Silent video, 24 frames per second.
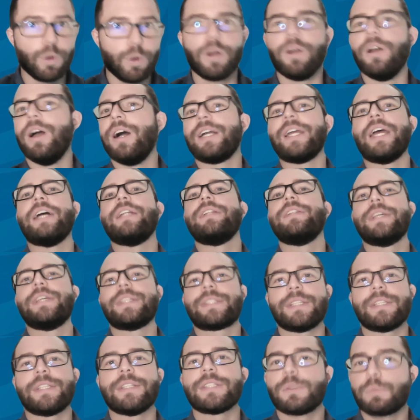again, this
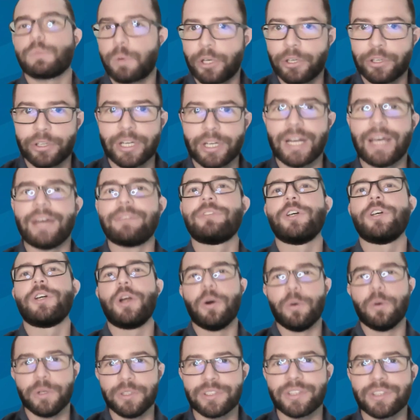is where you're going to have to
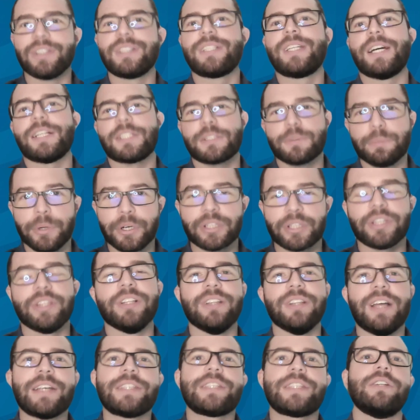go into the textbook and the
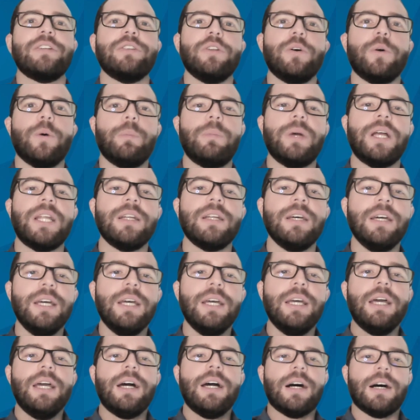lesson a little bit
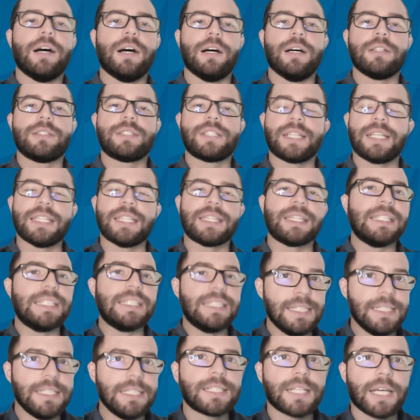to get the
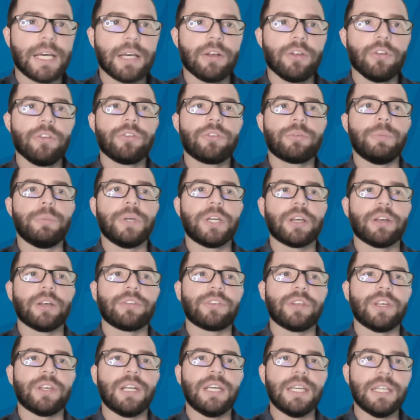details because
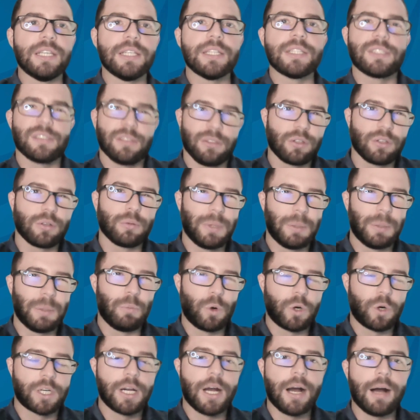it is a little bit
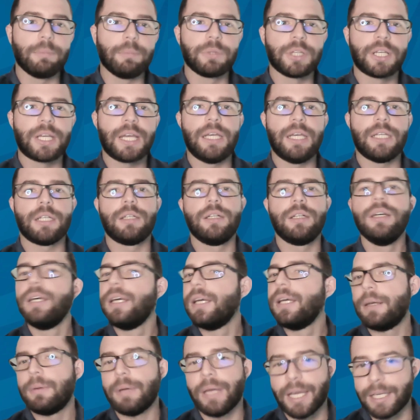more complicated.
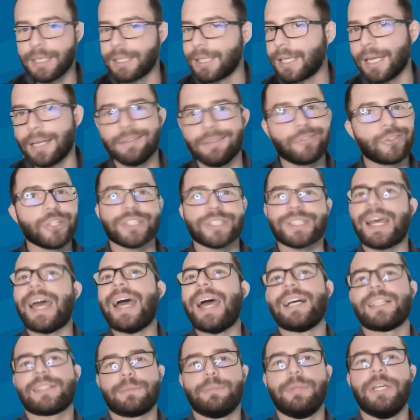And again, just
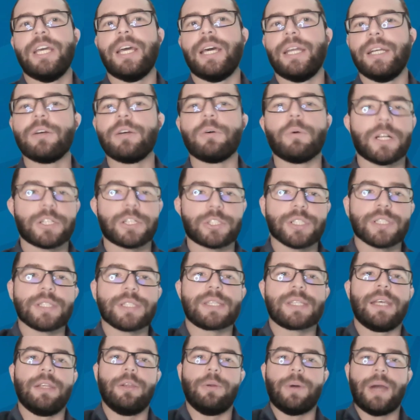ask me any questions
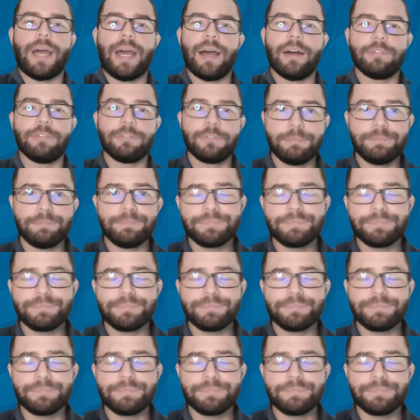that you have.